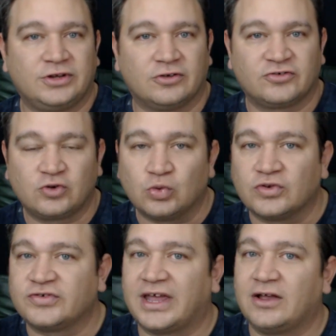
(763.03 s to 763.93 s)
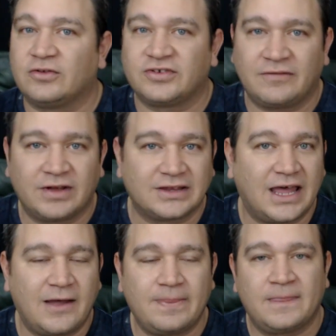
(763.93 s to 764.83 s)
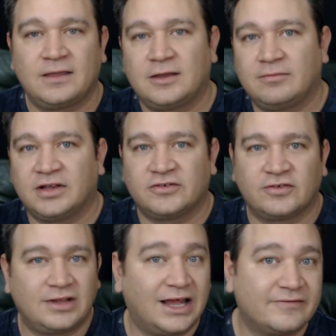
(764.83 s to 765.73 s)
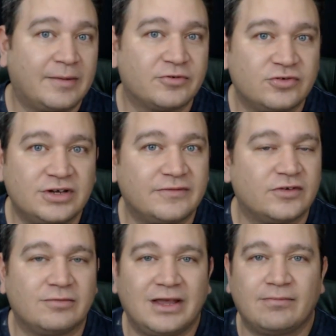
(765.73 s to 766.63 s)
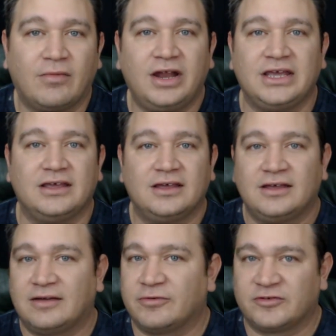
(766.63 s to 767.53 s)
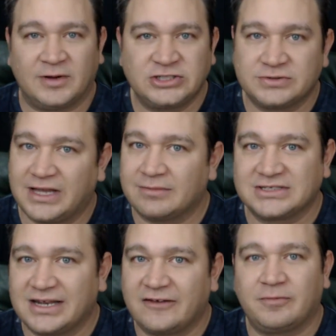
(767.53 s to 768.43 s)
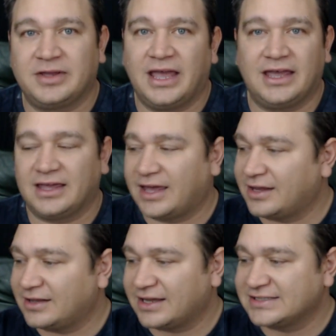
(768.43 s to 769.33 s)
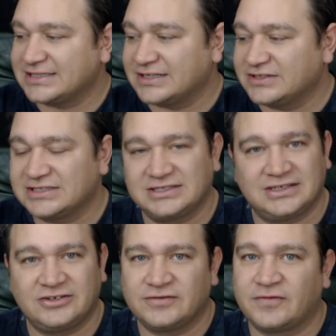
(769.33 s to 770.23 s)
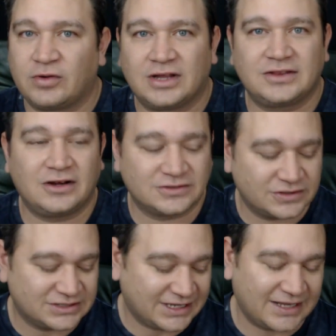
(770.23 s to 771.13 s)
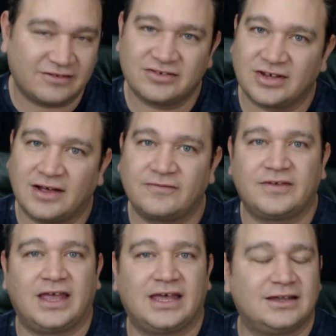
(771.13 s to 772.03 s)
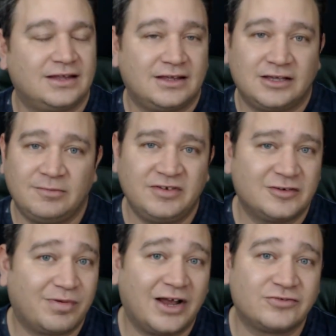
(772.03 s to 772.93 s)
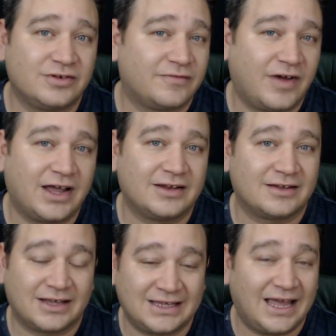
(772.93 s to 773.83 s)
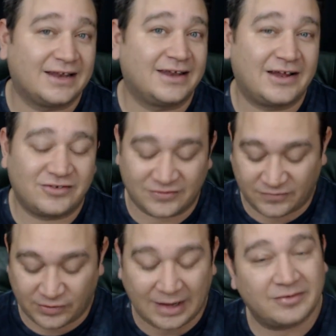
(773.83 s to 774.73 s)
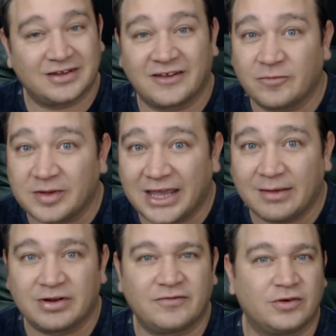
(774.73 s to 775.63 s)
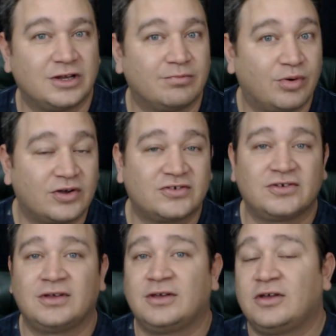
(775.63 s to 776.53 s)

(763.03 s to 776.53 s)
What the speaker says: you know, school sales, stuff like that, because there's a lot of opportunity for you to make money especially with Amazon FBA. And like I said, you just get your phone out there and start scanning the stuff, and you'd be surprised what you find. Again, not just for Amazon FBA, but if you're into books